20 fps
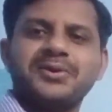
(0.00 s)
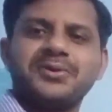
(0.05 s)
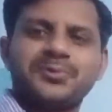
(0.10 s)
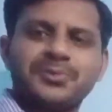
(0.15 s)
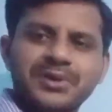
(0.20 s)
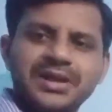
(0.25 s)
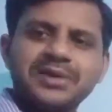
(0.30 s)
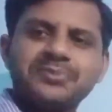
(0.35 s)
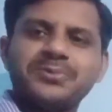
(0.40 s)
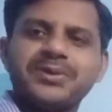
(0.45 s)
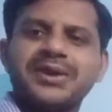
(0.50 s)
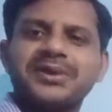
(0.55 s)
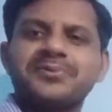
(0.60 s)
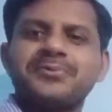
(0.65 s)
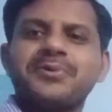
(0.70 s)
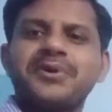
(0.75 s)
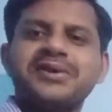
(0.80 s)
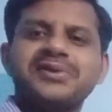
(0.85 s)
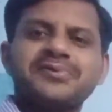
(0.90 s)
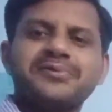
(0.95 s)
Today we are
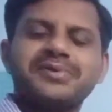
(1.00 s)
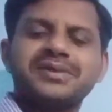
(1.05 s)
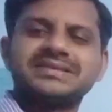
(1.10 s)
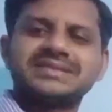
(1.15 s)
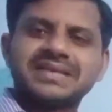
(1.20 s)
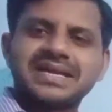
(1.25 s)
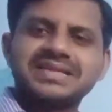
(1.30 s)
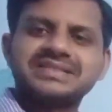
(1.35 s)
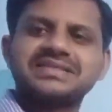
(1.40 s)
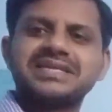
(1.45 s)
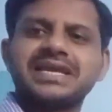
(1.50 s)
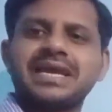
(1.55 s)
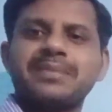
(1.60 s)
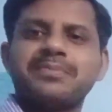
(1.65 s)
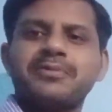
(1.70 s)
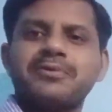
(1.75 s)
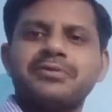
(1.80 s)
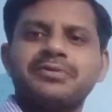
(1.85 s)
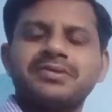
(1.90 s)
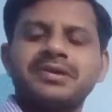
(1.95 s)
going to discussing
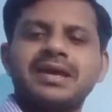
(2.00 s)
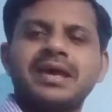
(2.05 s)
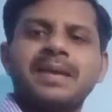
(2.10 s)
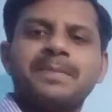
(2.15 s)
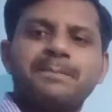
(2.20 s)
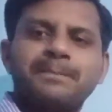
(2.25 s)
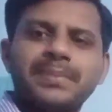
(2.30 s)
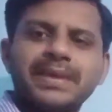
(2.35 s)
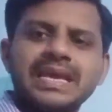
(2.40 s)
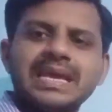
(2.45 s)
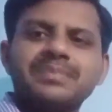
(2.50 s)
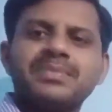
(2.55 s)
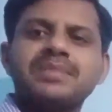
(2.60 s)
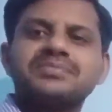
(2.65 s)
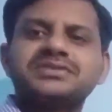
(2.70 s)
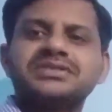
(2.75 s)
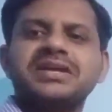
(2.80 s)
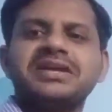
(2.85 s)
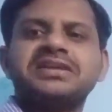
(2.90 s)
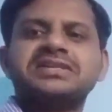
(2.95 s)
about
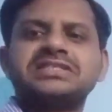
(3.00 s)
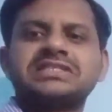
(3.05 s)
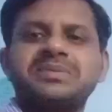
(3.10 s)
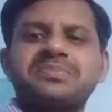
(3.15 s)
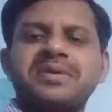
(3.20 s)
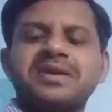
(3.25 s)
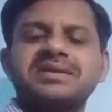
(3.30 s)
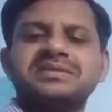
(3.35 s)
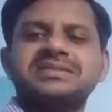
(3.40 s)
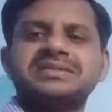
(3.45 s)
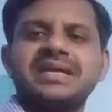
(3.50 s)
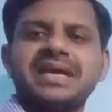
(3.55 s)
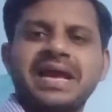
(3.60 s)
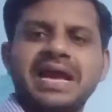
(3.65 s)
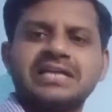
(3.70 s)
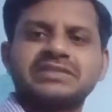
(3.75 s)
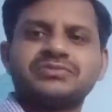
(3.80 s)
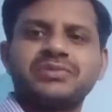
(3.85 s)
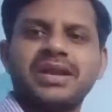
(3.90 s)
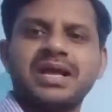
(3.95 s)
PMMC instruments
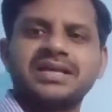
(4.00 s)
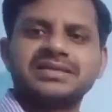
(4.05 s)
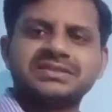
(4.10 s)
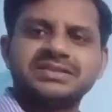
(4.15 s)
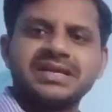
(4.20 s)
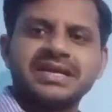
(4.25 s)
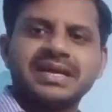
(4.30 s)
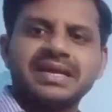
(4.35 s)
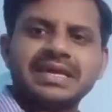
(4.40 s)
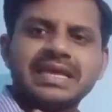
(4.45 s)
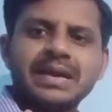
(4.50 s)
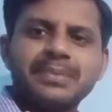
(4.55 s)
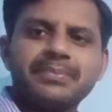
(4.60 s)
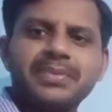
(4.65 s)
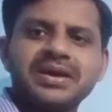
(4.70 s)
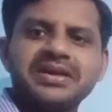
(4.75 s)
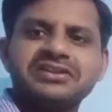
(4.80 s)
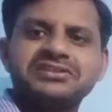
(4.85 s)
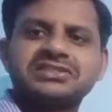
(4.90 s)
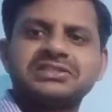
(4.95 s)
as well as
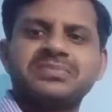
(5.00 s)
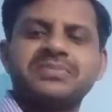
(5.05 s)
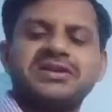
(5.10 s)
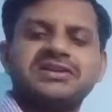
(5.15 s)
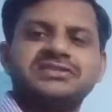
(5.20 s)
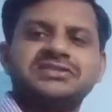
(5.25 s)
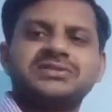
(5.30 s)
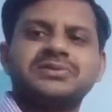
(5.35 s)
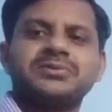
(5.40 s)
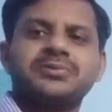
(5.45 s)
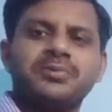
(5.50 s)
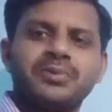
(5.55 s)
MI instruments.